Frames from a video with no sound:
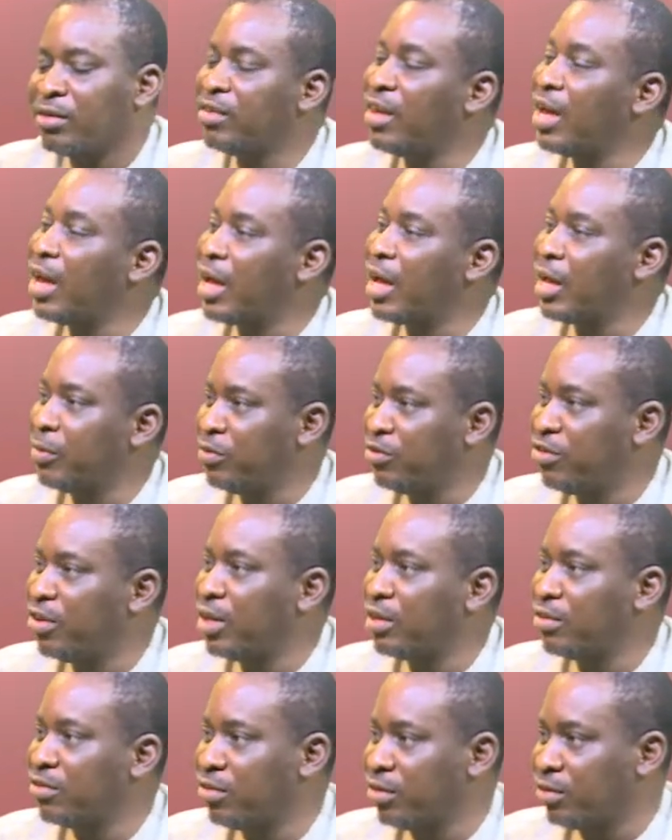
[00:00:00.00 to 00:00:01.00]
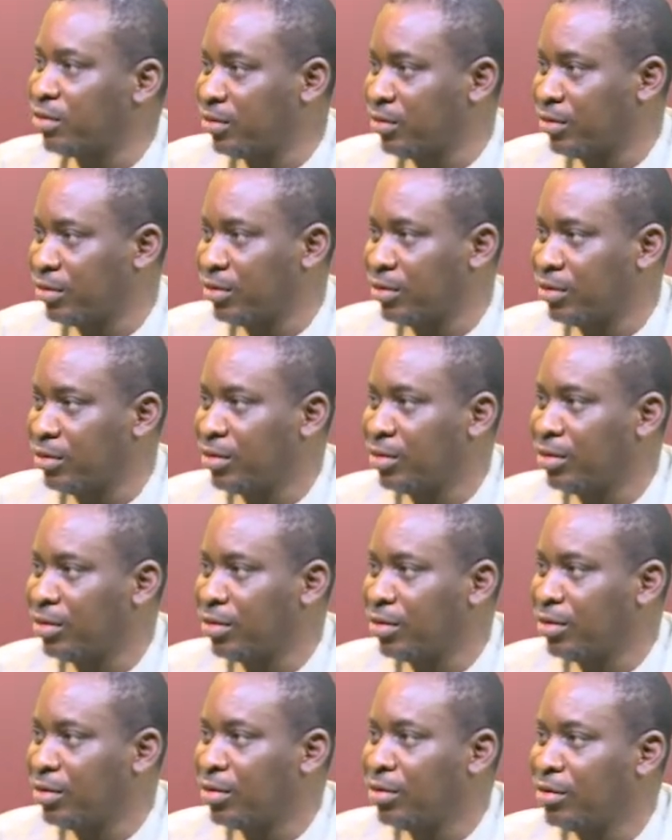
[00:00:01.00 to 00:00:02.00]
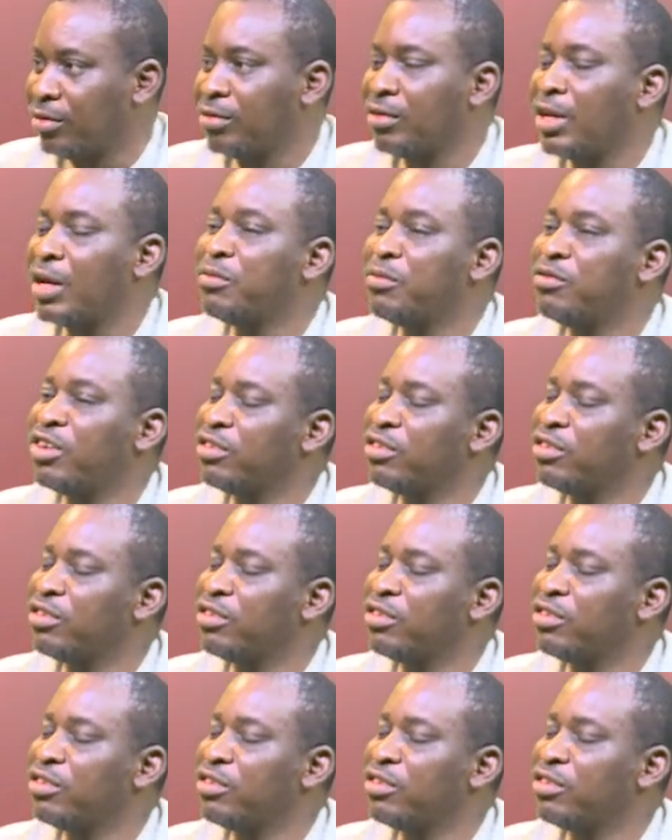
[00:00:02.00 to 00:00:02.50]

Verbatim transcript: Time changes. Time